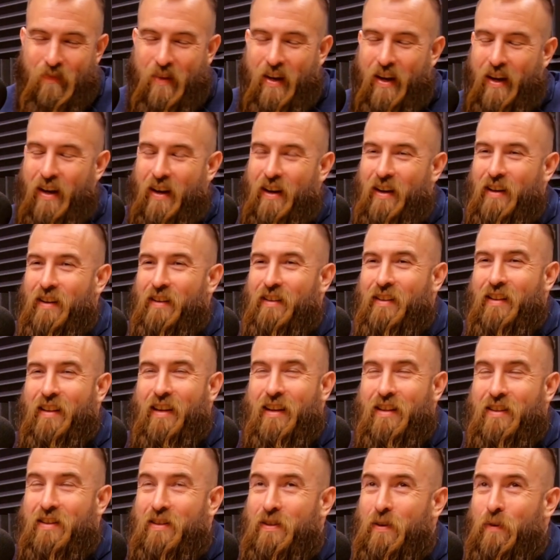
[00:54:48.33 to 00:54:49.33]
Yeah,
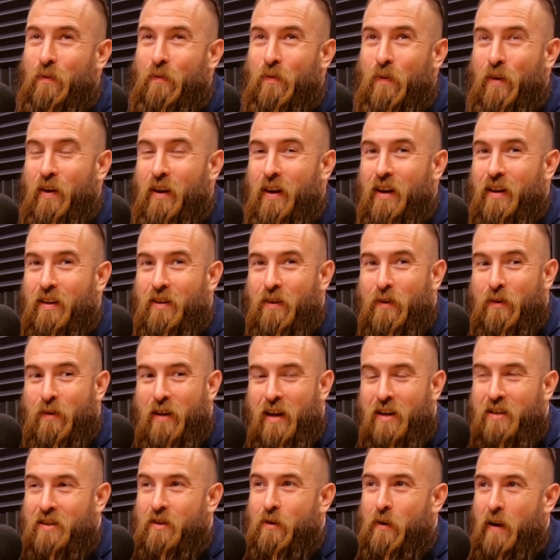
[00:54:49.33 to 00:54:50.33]
that's so funny, dude.
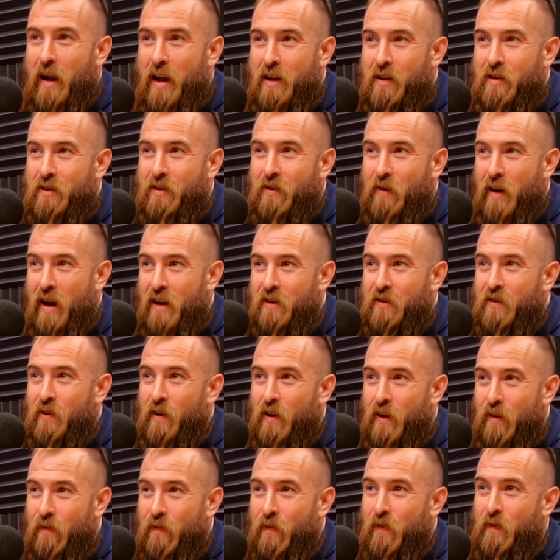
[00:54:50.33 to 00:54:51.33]
Yeah, scratched
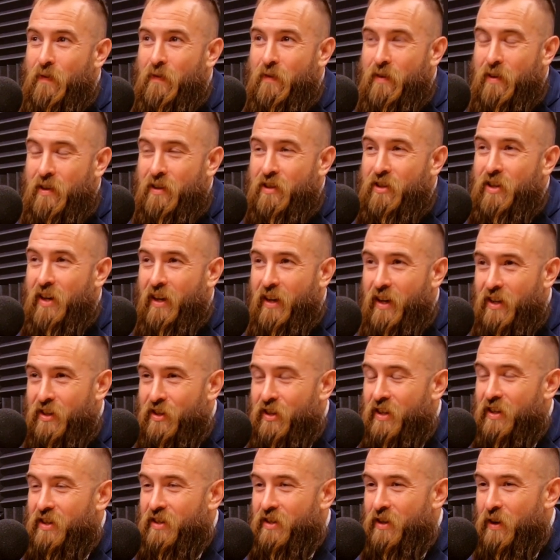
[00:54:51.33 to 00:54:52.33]
off Chuck E.
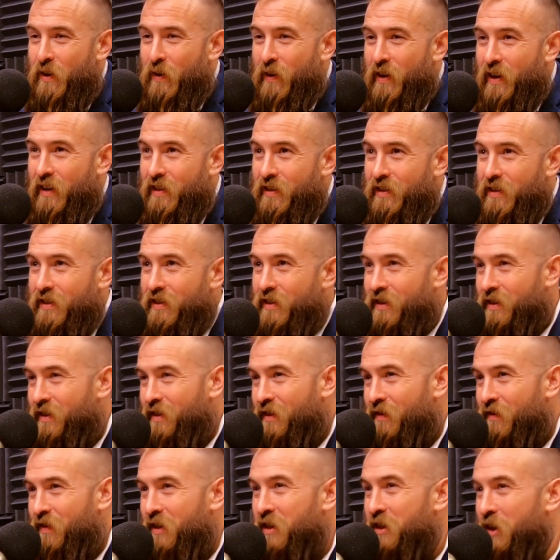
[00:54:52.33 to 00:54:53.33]
Cheese tokens.
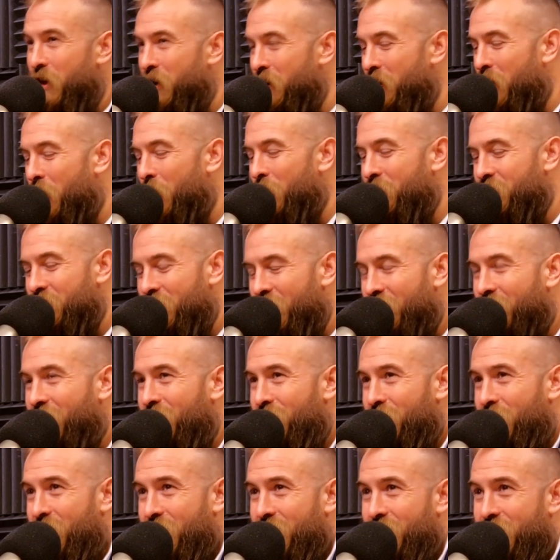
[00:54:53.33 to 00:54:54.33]
If you don't know what Chuck E.
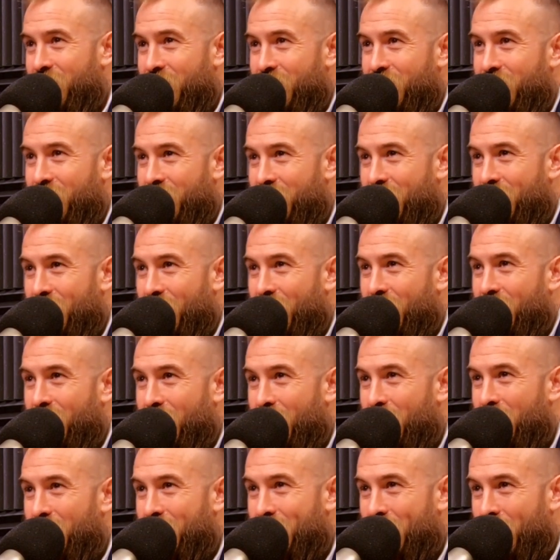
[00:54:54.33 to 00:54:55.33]
Cheese is, it's like
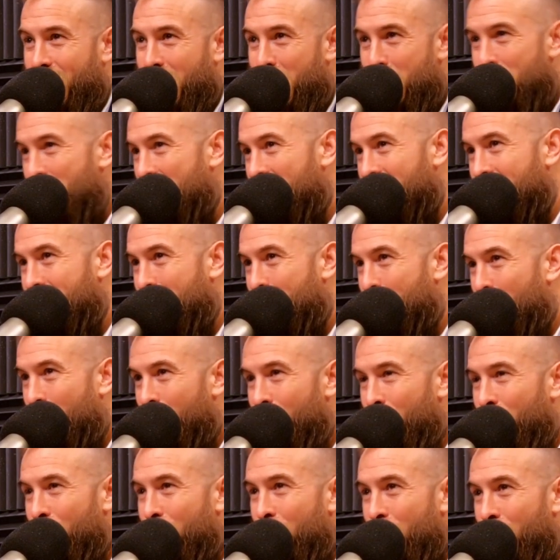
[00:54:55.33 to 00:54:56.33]
a pizza
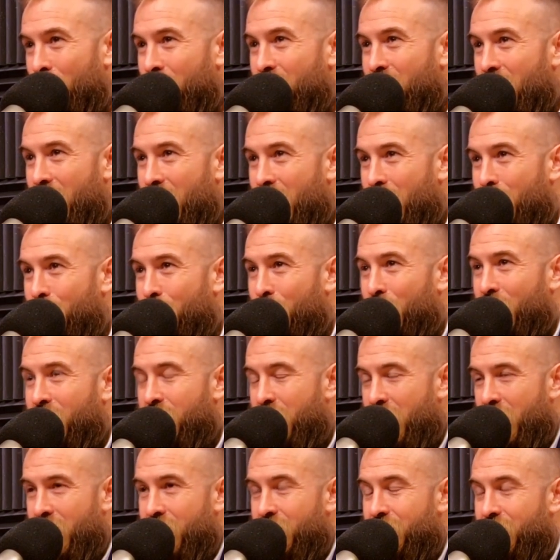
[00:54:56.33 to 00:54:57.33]
parlor arcade for
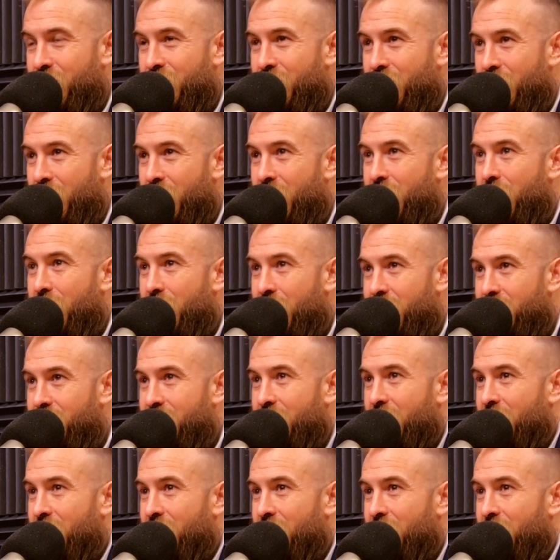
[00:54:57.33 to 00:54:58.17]
kids in the United States.